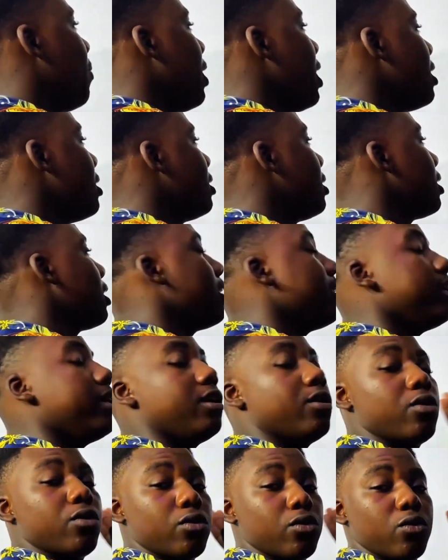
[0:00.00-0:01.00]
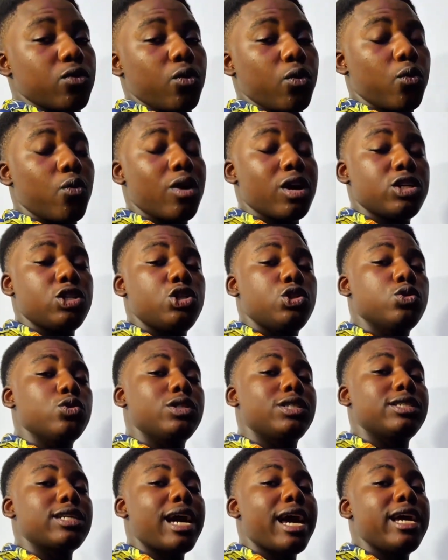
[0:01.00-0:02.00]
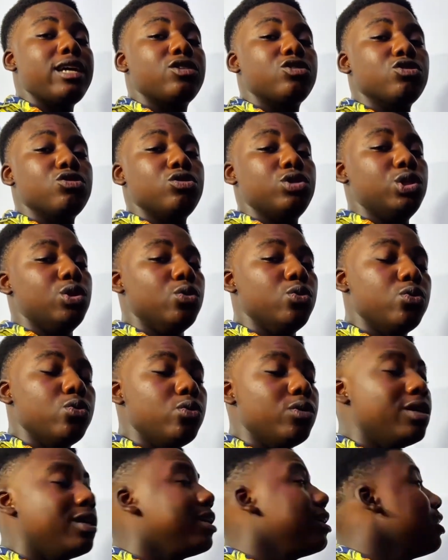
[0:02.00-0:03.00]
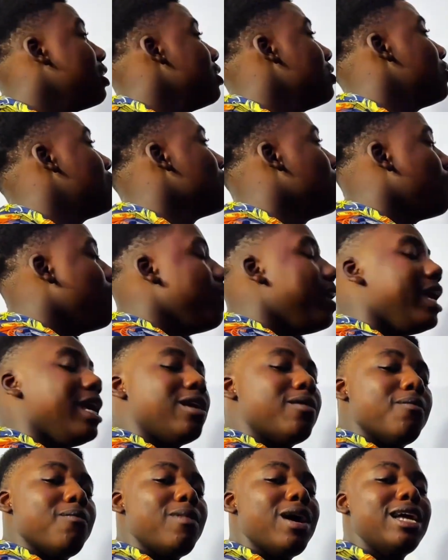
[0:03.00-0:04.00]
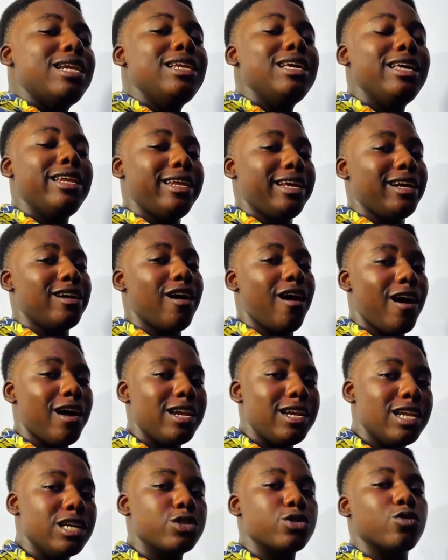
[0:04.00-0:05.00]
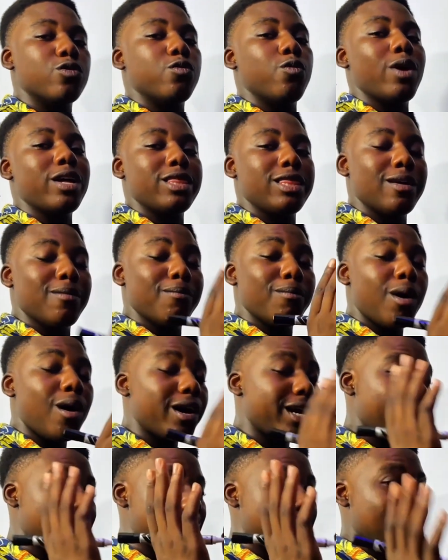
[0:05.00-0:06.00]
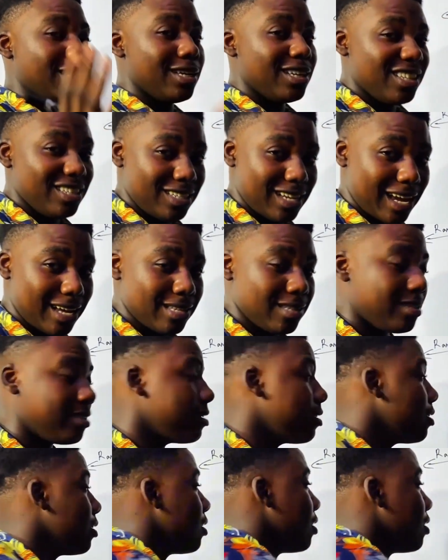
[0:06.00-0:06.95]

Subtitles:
basically what you try to do is to make money regardless of what the market does.